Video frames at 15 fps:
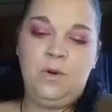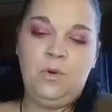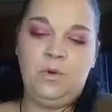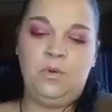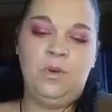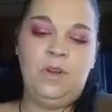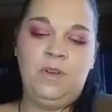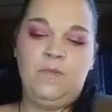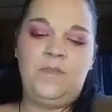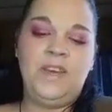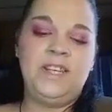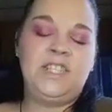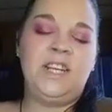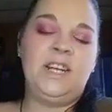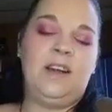Ooh,
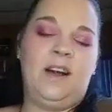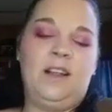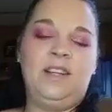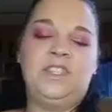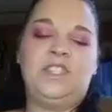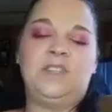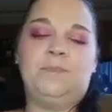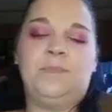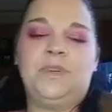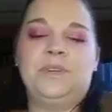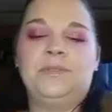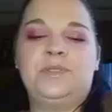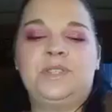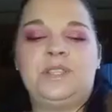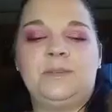Fijian Collagen
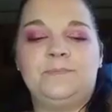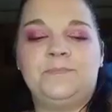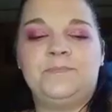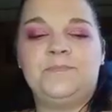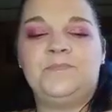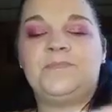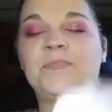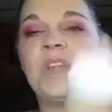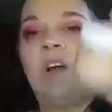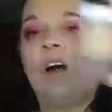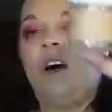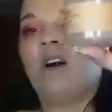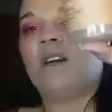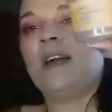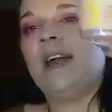Boost.
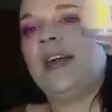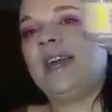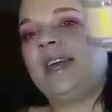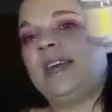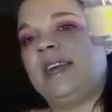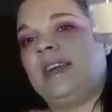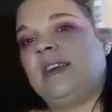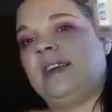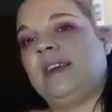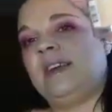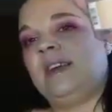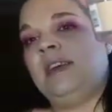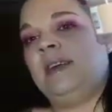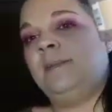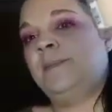R A
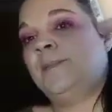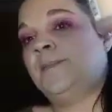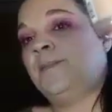E.